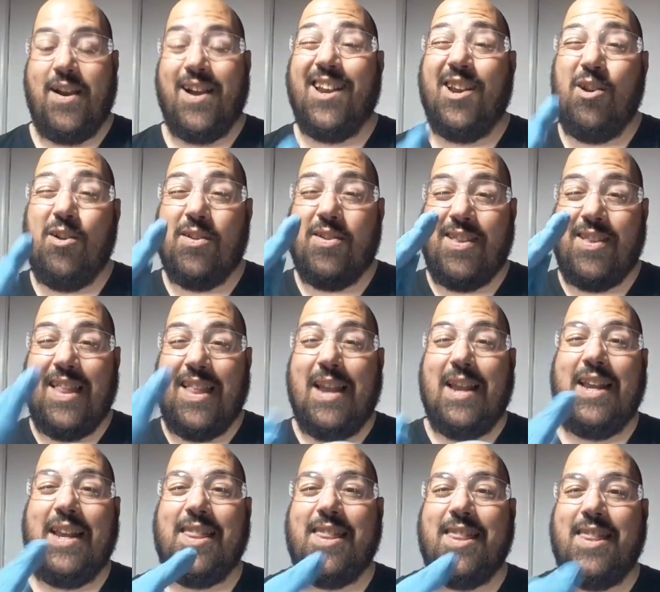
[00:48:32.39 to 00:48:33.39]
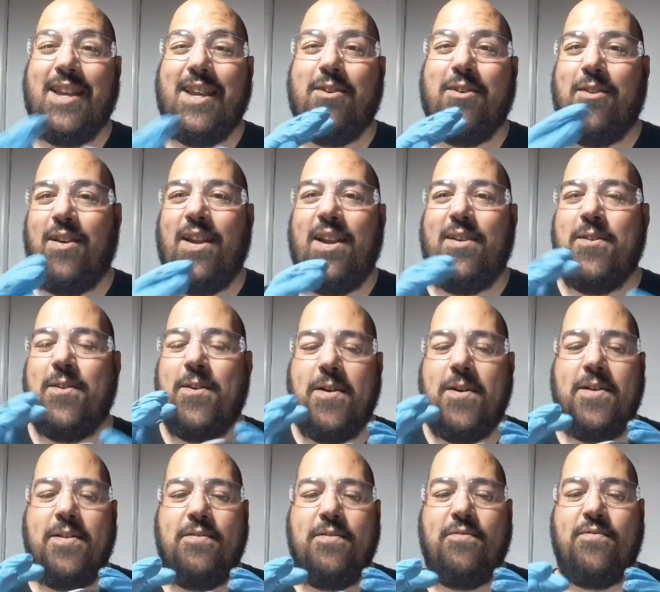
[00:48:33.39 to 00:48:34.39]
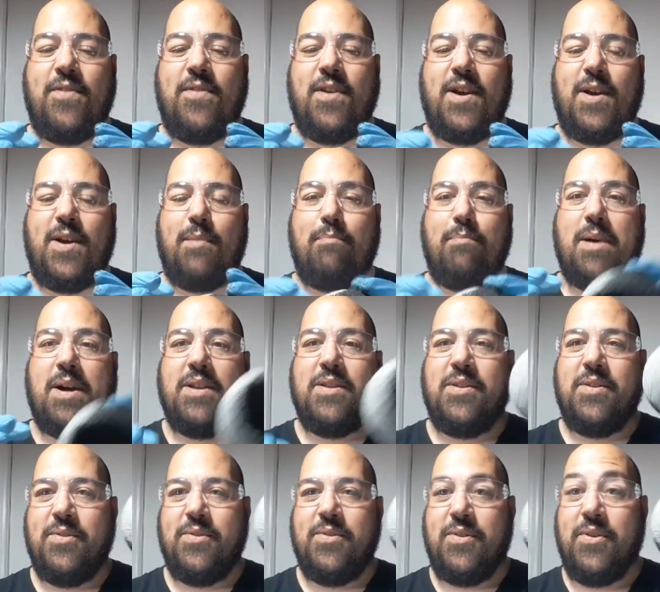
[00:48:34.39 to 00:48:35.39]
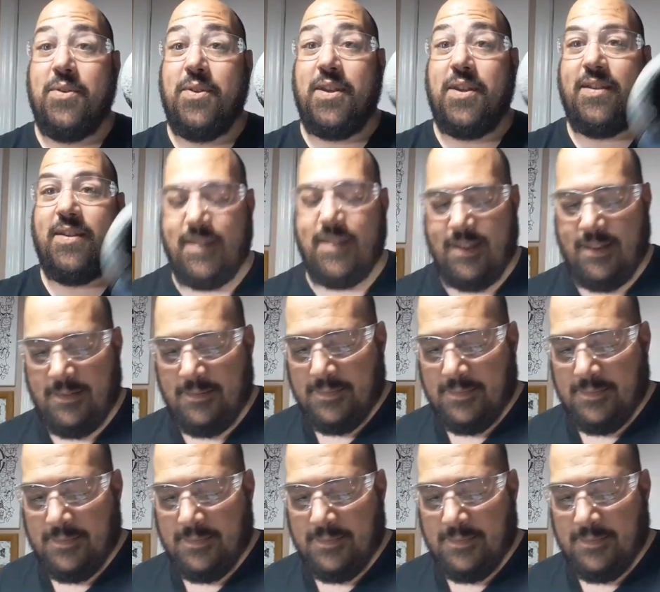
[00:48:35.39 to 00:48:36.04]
a little slightly thicker layer of Bondo to this,